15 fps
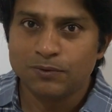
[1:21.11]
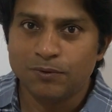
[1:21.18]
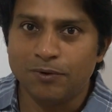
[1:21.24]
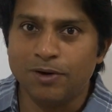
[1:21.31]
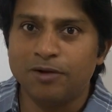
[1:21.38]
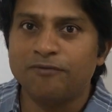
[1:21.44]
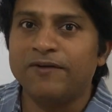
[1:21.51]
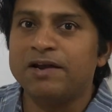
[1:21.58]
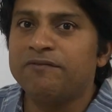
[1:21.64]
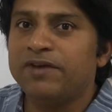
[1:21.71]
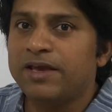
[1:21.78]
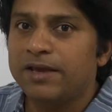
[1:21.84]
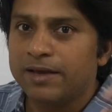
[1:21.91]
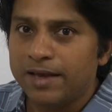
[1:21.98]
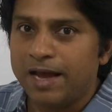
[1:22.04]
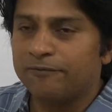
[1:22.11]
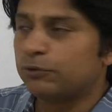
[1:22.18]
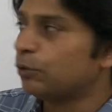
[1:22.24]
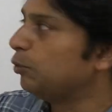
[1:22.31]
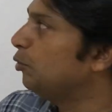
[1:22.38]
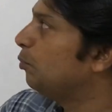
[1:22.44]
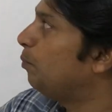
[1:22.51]
or when we have
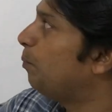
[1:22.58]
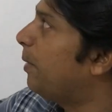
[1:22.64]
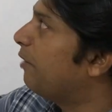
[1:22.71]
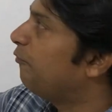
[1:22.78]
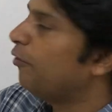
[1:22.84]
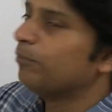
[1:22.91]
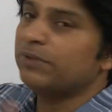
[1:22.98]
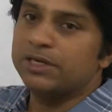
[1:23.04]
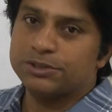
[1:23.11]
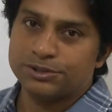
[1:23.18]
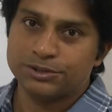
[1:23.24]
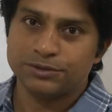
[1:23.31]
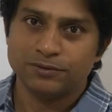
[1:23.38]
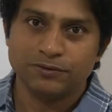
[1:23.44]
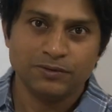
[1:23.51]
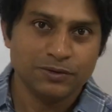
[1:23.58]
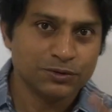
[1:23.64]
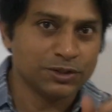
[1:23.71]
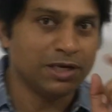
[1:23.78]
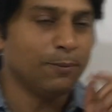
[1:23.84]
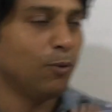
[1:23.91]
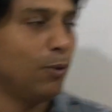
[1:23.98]
to perform this? So number